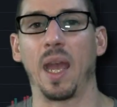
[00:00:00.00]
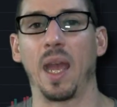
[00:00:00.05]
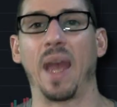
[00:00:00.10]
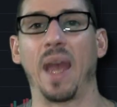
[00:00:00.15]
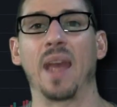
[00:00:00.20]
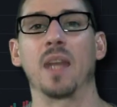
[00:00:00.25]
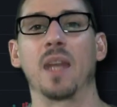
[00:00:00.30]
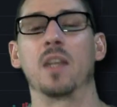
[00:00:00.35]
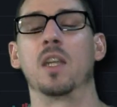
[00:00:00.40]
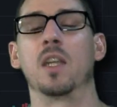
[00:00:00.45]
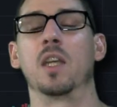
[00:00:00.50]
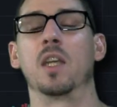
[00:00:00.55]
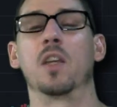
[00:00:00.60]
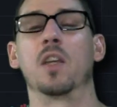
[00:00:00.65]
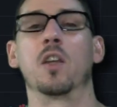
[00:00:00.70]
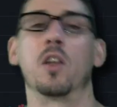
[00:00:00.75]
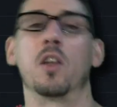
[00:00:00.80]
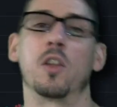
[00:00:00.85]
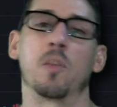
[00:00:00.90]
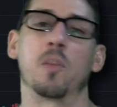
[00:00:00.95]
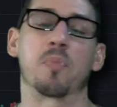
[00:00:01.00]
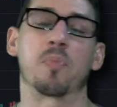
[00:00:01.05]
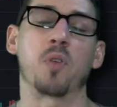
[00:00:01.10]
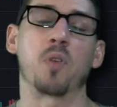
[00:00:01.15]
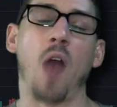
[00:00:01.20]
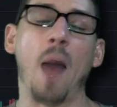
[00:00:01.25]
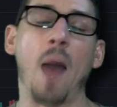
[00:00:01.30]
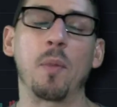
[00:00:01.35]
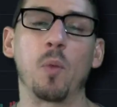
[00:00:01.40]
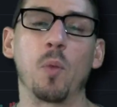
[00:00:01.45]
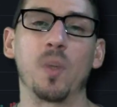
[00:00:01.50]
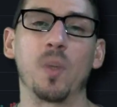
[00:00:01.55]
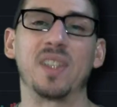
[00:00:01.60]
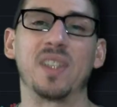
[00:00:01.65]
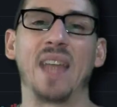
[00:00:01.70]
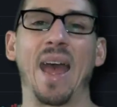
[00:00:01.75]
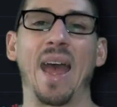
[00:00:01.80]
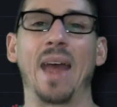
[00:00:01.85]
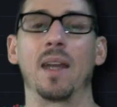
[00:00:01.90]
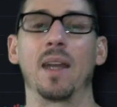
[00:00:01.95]
And the problem with
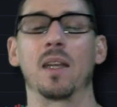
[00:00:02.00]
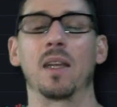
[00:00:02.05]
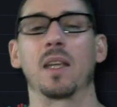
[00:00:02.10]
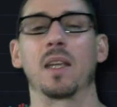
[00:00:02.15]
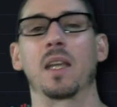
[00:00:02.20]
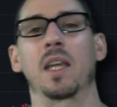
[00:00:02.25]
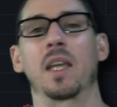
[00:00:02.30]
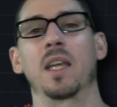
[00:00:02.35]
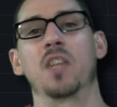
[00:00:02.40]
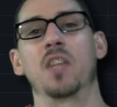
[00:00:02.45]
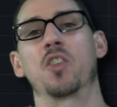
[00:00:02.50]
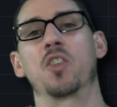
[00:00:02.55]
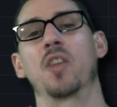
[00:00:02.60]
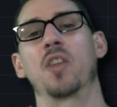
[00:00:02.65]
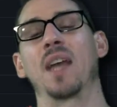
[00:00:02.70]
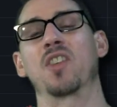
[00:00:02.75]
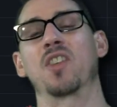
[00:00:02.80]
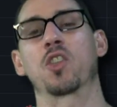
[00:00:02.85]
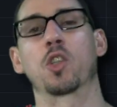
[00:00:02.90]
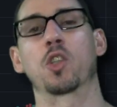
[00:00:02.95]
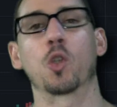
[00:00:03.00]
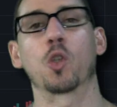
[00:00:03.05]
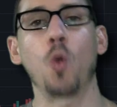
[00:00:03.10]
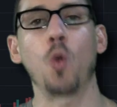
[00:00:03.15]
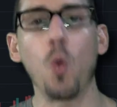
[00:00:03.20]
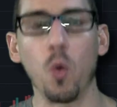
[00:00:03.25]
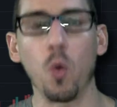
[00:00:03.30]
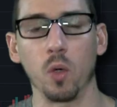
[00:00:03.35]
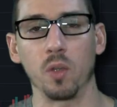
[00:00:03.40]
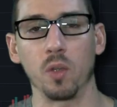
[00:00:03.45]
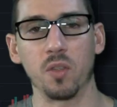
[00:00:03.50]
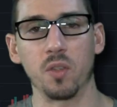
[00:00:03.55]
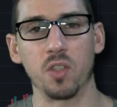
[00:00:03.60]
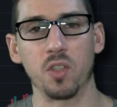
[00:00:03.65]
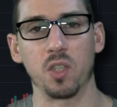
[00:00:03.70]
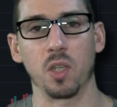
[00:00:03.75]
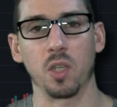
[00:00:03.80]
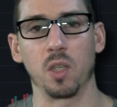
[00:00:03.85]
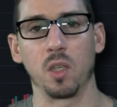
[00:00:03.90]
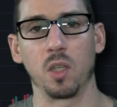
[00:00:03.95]
that is that
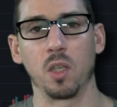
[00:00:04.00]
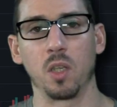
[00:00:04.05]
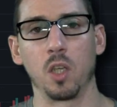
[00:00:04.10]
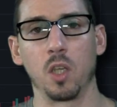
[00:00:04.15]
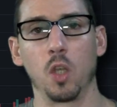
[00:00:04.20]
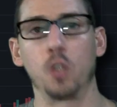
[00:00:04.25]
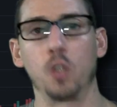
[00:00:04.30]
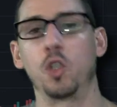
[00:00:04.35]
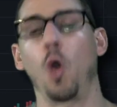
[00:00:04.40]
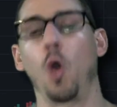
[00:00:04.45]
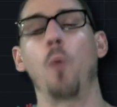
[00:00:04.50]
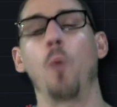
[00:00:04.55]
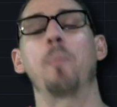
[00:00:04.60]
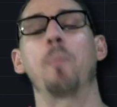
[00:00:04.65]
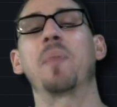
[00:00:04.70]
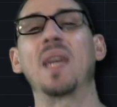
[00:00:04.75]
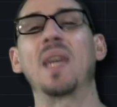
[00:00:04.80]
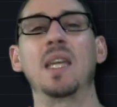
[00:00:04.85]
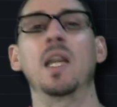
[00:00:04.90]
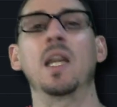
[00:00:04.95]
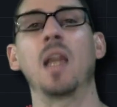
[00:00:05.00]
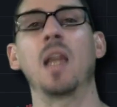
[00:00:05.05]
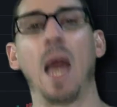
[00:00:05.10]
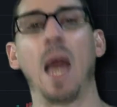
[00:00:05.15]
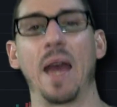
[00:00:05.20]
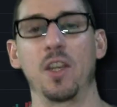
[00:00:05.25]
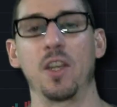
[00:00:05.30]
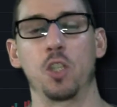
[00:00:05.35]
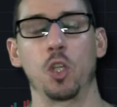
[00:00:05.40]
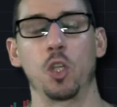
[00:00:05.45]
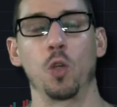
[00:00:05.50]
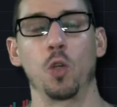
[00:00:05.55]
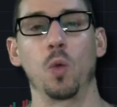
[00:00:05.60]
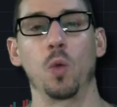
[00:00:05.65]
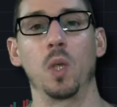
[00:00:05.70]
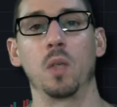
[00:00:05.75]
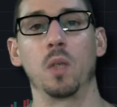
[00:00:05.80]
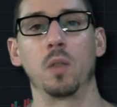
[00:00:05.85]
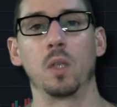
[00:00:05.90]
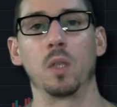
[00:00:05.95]
schools don't penalize you
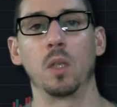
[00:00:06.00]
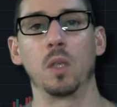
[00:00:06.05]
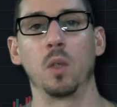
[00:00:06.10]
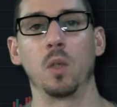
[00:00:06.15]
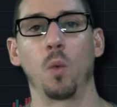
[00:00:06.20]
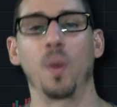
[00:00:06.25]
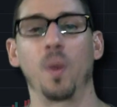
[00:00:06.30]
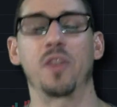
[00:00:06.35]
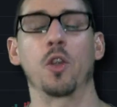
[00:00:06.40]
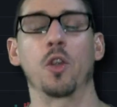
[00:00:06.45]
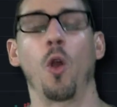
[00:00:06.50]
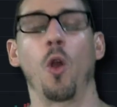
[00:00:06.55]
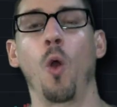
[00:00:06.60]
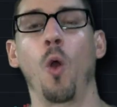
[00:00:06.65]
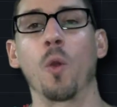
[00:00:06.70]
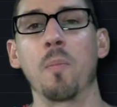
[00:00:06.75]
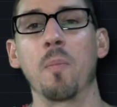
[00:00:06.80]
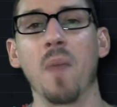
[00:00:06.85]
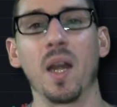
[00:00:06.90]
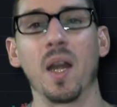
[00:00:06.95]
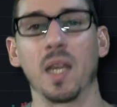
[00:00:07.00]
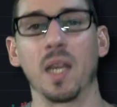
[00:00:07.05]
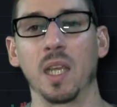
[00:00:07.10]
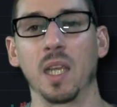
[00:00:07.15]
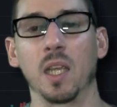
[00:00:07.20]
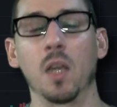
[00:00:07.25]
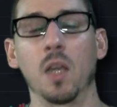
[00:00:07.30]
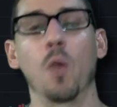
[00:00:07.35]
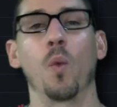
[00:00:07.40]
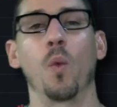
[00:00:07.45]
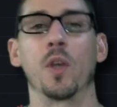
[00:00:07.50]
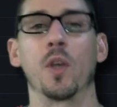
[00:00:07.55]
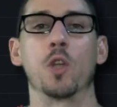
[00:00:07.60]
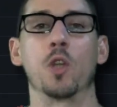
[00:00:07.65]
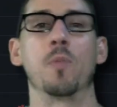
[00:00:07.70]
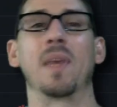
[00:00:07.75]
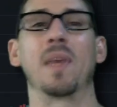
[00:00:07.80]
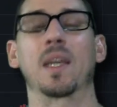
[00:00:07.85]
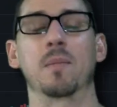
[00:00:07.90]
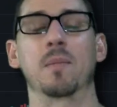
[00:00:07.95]
with your own money when you
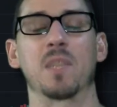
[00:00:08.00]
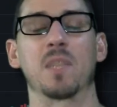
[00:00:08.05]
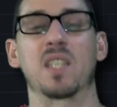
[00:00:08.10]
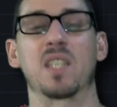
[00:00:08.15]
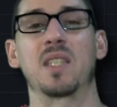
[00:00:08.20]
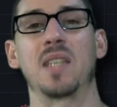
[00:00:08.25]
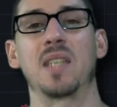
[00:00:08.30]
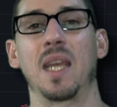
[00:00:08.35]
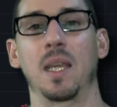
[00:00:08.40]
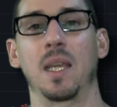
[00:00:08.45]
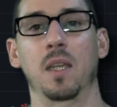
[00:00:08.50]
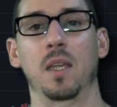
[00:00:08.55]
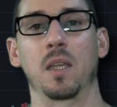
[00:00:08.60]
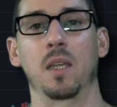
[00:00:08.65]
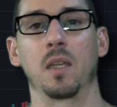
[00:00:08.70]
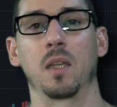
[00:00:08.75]
make a mistake,